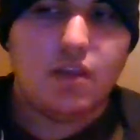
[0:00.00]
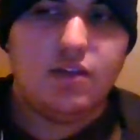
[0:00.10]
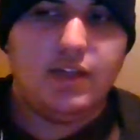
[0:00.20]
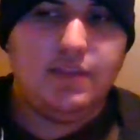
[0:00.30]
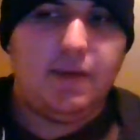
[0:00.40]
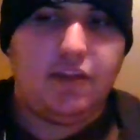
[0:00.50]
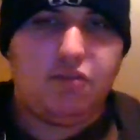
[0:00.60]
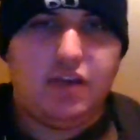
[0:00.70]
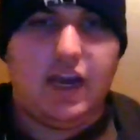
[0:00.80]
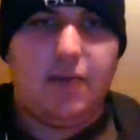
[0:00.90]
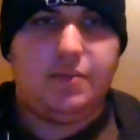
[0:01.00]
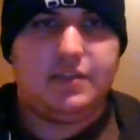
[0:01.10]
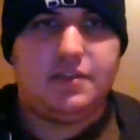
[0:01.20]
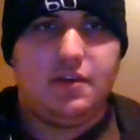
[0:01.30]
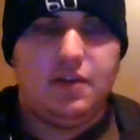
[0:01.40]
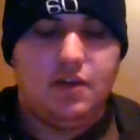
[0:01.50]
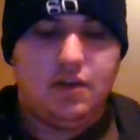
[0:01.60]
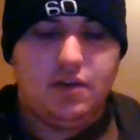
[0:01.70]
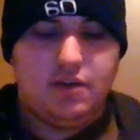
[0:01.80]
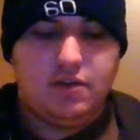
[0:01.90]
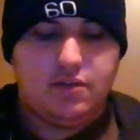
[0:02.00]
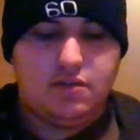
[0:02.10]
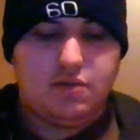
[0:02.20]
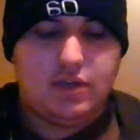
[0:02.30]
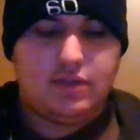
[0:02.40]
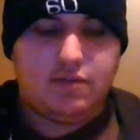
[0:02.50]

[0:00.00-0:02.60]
That's about 3 copies. So what else?